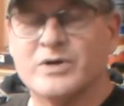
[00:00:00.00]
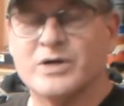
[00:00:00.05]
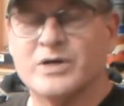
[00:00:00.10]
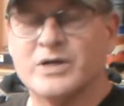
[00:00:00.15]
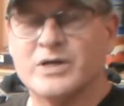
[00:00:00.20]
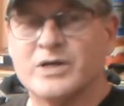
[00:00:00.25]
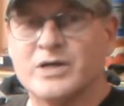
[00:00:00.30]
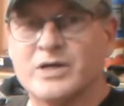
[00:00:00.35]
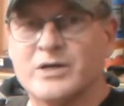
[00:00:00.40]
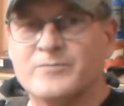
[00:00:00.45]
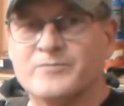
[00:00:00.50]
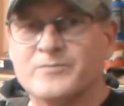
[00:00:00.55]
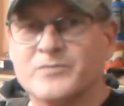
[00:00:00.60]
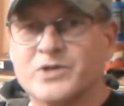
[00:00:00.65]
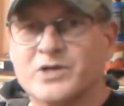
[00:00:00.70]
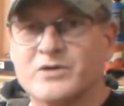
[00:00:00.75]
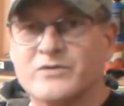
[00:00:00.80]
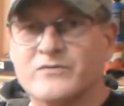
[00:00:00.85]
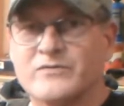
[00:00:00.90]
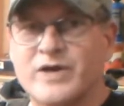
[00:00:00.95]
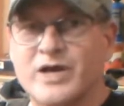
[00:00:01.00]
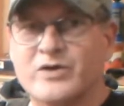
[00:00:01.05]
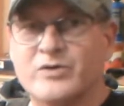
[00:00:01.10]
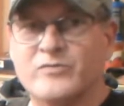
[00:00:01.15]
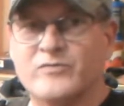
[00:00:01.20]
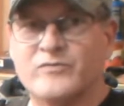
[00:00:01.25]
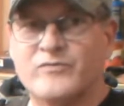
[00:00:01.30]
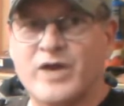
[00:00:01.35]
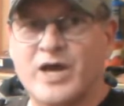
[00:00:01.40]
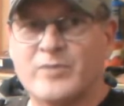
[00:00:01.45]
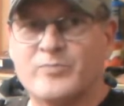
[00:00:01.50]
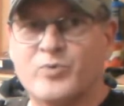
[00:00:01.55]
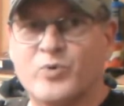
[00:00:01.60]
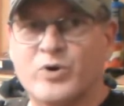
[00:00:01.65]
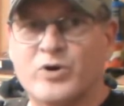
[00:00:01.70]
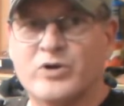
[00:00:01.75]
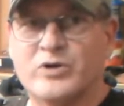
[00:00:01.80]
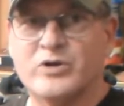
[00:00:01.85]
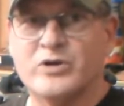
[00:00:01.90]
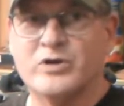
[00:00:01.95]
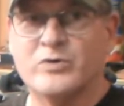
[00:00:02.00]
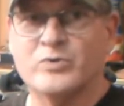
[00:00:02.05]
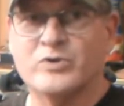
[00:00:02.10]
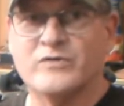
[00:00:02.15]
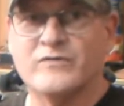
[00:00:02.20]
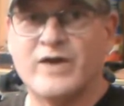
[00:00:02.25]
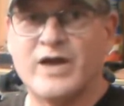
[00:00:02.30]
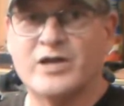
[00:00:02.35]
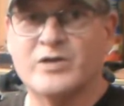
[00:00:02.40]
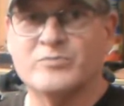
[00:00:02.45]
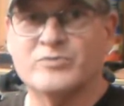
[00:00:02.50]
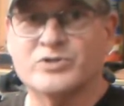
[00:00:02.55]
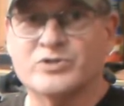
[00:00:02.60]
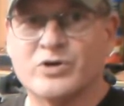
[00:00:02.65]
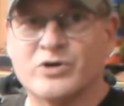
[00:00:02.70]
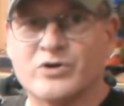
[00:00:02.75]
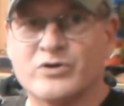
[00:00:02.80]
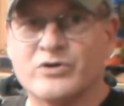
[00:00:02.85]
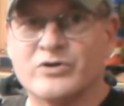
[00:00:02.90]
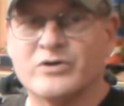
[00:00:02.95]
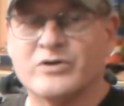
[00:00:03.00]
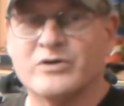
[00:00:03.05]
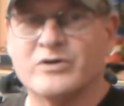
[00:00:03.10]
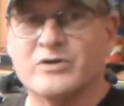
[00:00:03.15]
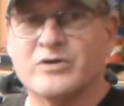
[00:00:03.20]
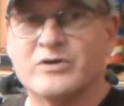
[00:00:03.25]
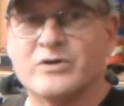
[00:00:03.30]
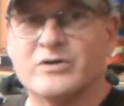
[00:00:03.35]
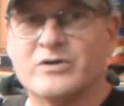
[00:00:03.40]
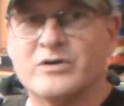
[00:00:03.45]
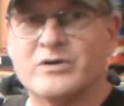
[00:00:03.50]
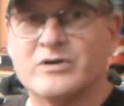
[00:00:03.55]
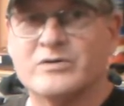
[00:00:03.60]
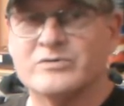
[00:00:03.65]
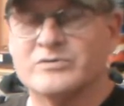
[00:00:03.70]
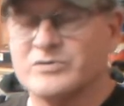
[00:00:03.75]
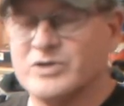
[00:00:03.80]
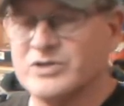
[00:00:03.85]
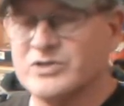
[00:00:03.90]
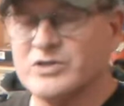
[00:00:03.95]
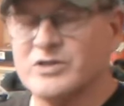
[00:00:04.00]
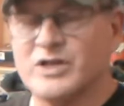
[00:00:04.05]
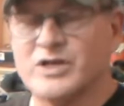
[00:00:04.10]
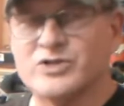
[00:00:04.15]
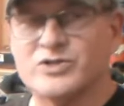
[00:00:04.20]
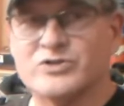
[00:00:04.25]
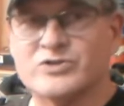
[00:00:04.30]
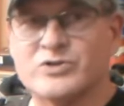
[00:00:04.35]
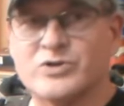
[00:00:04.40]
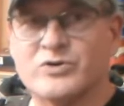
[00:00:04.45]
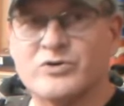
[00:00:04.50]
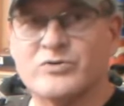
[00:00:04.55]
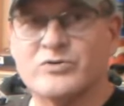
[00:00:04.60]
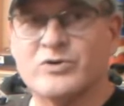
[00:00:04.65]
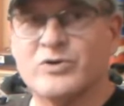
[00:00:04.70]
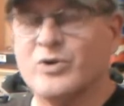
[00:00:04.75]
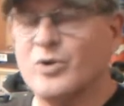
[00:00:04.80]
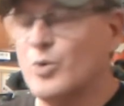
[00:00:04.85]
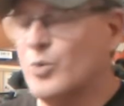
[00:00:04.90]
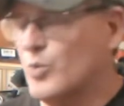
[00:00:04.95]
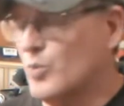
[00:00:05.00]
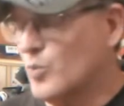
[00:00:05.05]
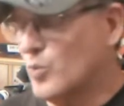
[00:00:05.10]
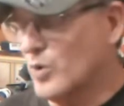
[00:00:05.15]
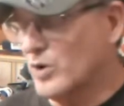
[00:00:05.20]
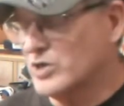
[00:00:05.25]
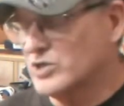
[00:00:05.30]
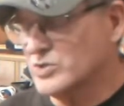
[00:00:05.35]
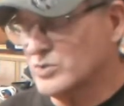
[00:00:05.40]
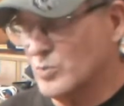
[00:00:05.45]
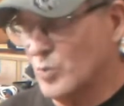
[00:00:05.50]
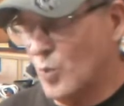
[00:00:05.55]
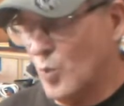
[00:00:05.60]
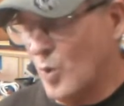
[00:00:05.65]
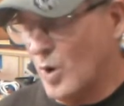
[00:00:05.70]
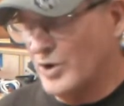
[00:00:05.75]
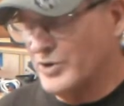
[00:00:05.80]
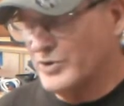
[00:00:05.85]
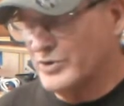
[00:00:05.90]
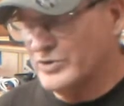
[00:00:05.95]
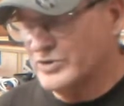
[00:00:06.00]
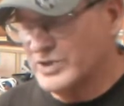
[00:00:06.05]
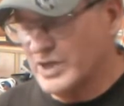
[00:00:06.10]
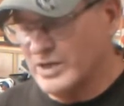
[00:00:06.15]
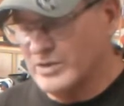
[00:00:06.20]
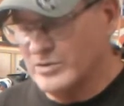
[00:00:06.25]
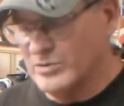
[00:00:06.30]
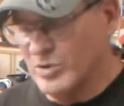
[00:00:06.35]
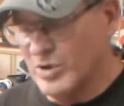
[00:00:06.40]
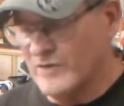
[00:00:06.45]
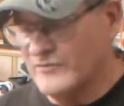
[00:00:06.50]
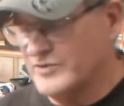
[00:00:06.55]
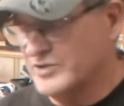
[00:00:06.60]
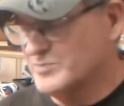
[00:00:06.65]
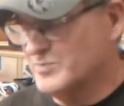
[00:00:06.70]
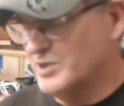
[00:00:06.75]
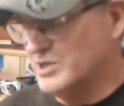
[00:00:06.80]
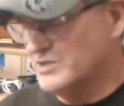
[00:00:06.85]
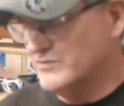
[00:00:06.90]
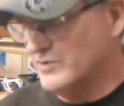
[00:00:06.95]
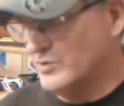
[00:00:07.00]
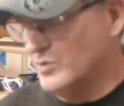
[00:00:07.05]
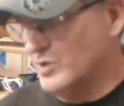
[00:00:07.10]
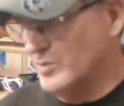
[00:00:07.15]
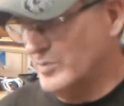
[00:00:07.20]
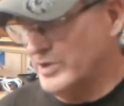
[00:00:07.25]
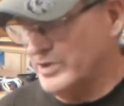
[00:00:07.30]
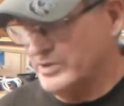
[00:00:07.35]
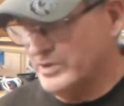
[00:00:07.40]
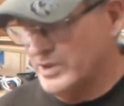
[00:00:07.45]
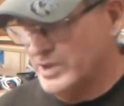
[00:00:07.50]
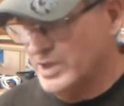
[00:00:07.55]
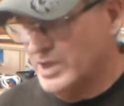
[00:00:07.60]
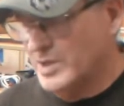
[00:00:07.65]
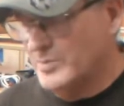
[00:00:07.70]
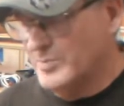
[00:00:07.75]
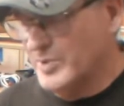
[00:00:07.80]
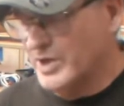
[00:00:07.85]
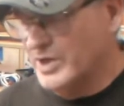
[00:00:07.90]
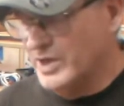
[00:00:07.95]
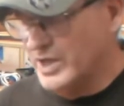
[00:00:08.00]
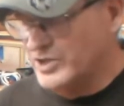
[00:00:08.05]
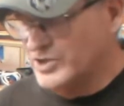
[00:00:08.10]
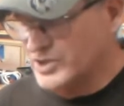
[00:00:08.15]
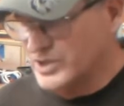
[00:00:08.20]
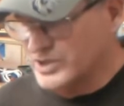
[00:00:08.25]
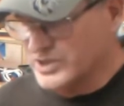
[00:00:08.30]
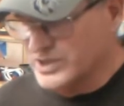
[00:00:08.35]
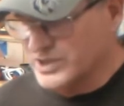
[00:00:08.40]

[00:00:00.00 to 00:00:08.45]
a uh, back, back part here with the vacuum skirt, dust collection skirt, works wonders. I love this piece of equipment. But as you can